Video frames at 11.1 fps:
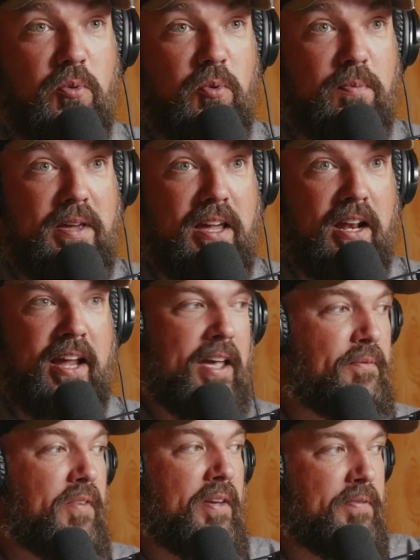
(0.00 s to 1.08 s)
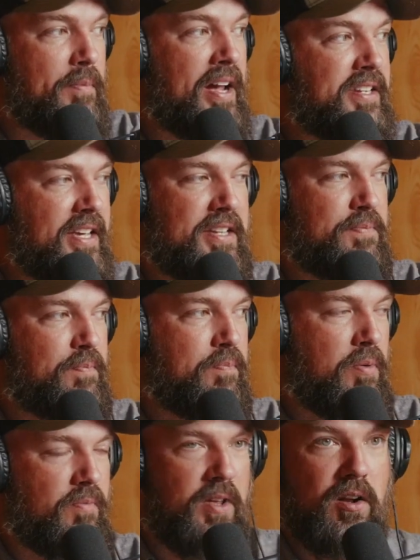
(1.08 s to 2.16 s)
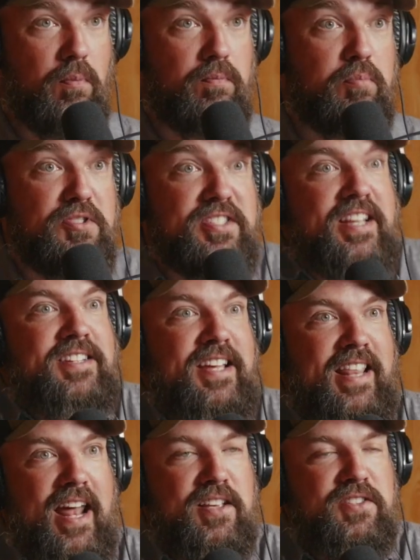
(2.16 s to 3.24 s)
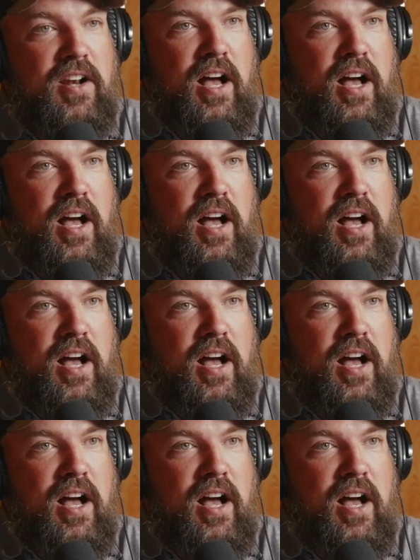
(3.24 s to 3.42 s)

would be? Like if MIT is, presenting that as an